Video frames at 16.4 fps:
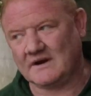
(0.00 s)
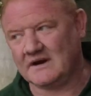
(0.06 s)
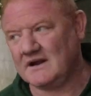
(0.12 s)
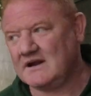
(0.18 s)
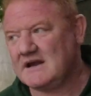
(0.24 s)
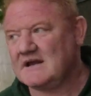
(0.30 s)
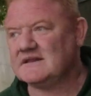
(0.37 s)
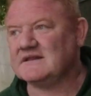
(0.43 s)

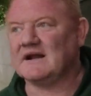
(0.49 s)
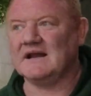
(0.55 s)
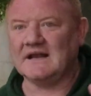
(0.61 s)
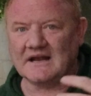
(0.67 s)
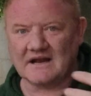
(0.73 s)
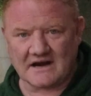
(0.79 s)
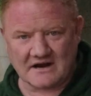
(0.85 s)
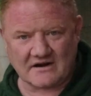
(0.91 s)
where they're
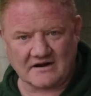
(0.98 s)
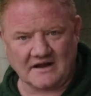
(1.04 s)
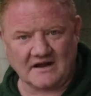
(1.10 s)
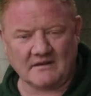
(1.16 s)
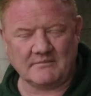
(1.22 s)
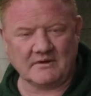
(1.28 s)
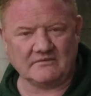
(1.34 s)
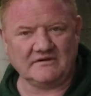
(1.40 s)

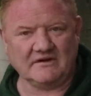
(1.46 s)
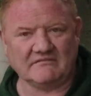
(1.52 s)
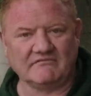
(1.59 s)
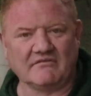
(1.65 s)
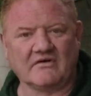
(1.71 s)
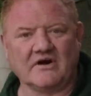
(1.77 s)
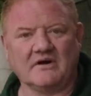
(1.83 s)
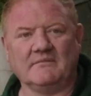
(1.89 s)
learning about the
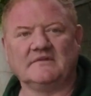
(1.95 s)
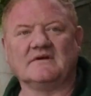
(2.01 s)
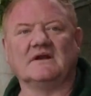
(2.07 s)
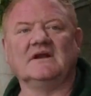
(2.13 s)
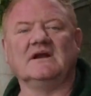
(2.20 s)
environment.